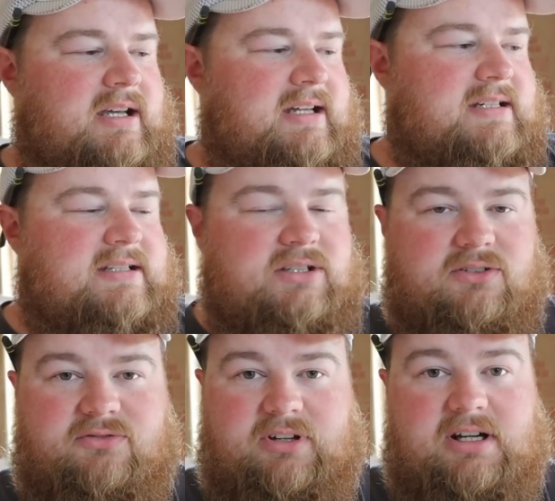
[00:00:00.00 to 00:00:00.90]
It is
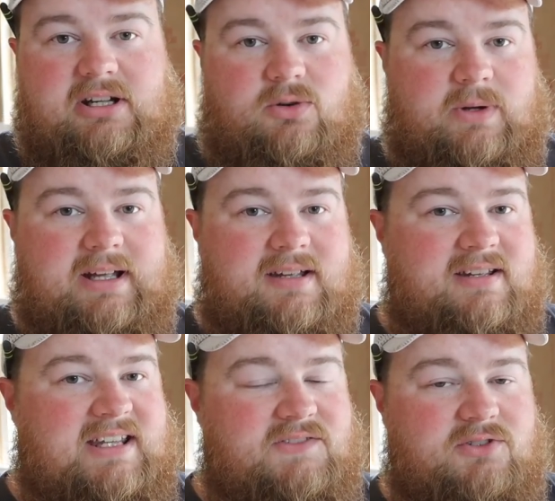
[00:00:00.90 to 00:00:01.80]
still very quick,
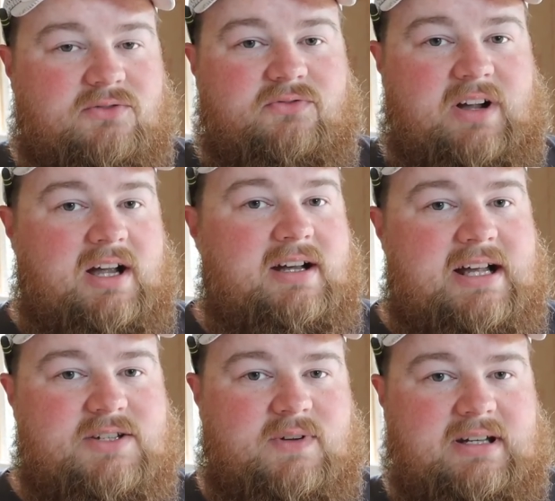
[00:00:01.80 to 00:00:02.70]
gives you very
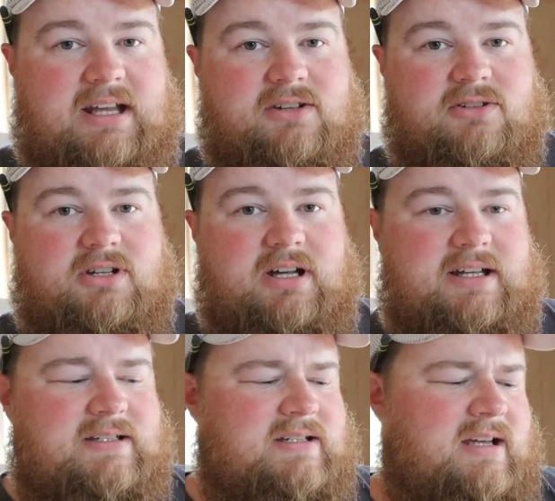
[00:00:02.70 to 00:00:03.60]
nice rectangular
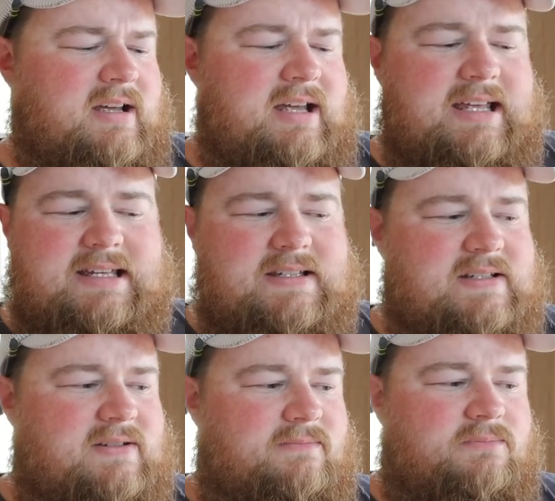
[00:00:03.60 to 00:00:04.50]
cuts,
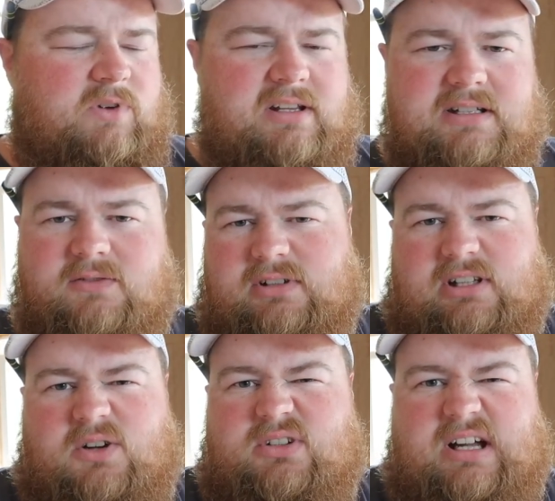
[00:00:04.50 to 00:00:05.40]
is relatively
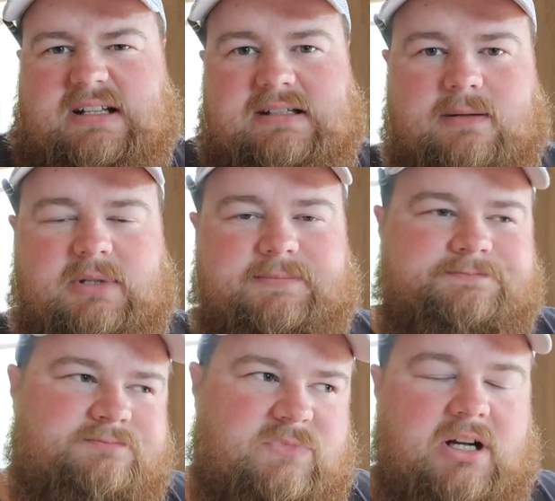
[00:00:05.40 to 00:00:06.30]
low dust. I
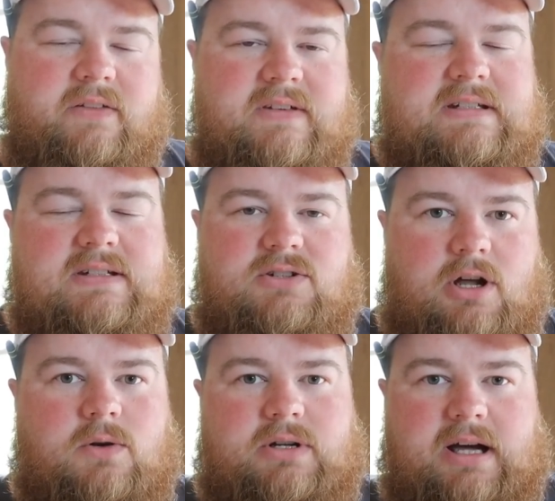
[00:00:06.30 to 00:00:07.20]
mean, none of this is
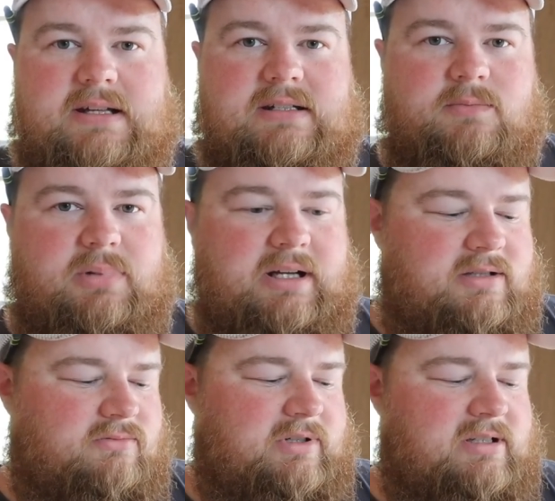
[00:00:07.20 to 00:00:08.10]
no dust,
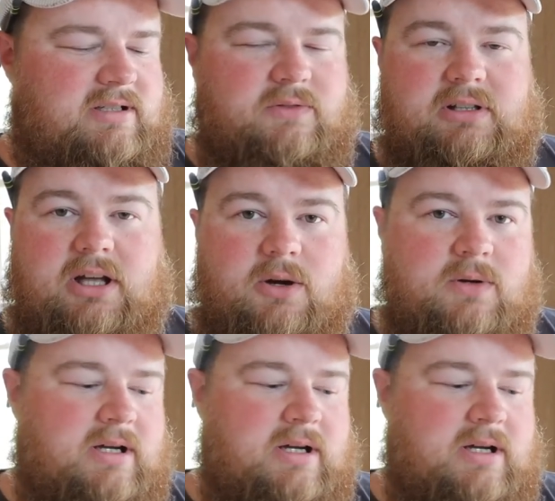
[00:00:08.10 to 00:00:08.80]
but relatively low.